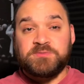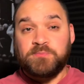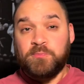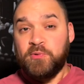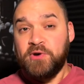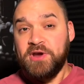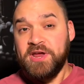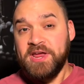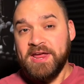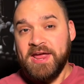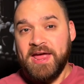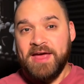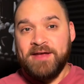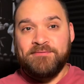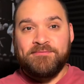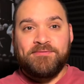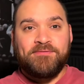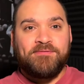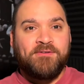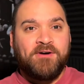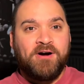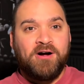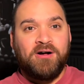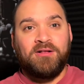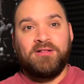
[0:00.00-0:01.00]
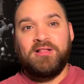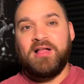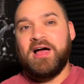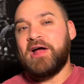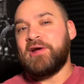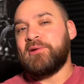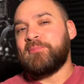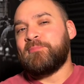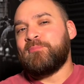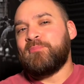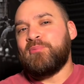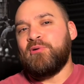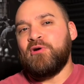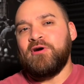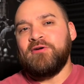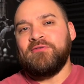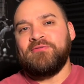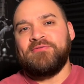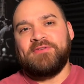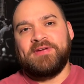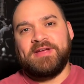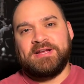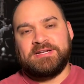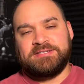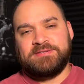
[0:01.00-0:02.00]
Spring and fall are
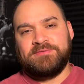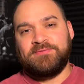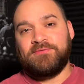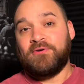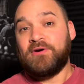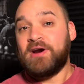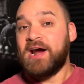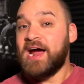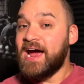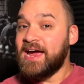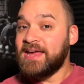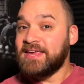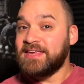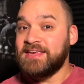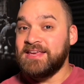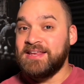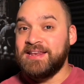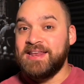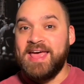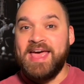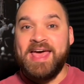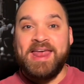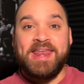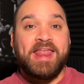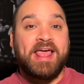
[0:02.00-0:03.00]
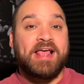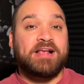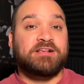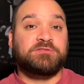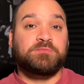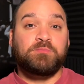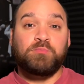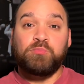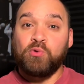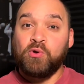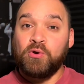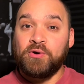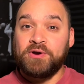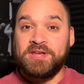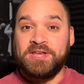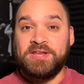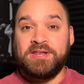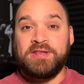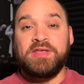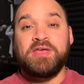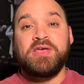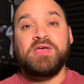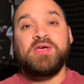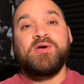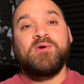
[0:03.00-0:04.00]
perfect for hiking and
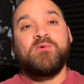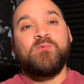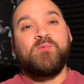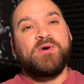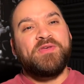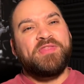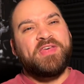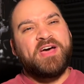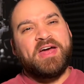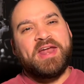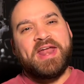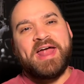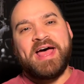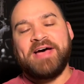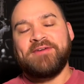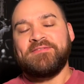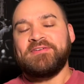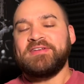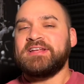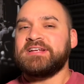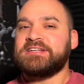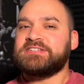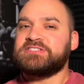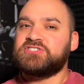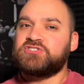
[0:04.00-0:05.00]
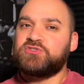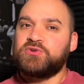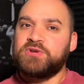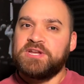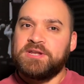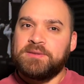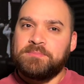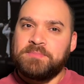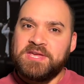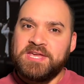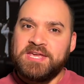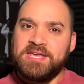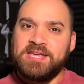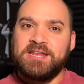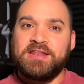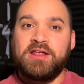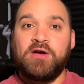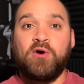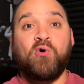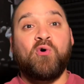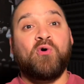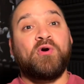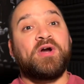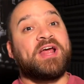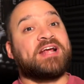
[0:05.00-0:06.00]
exploring without having extreme heat
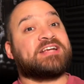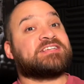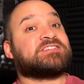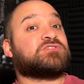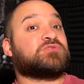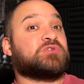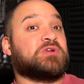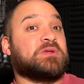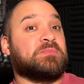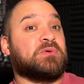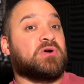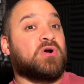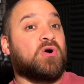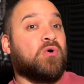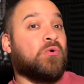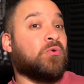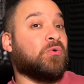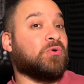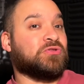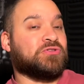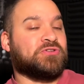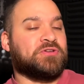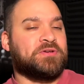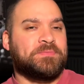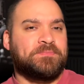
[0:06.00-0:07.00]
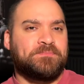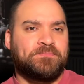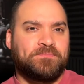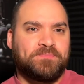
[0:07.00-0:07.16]
or extreme cold.